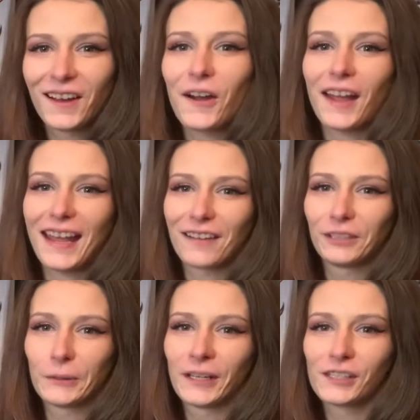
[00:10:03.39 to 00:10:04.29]
Okay,
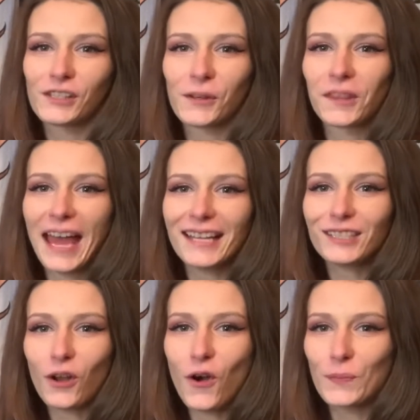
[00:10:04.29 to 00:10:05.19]
everyone, so
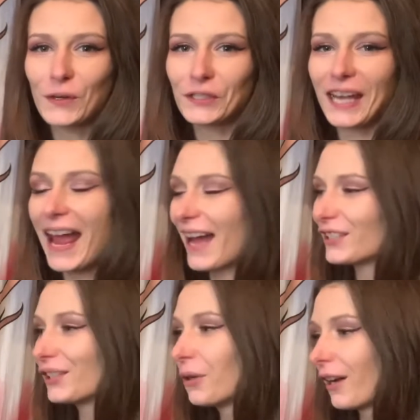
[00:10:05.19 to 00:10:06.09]
that's almost
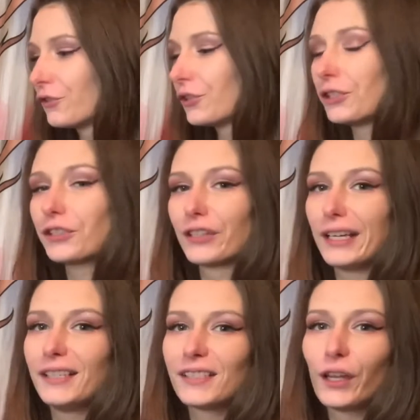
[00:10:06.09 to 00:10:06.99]
at 200
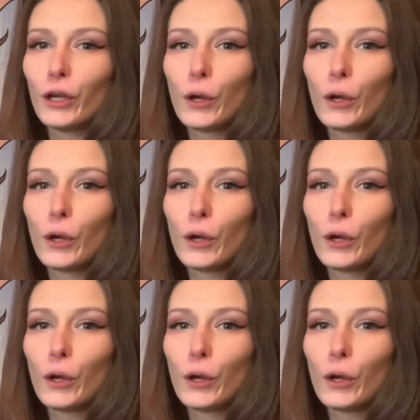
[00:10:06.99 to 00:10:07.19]
degrees,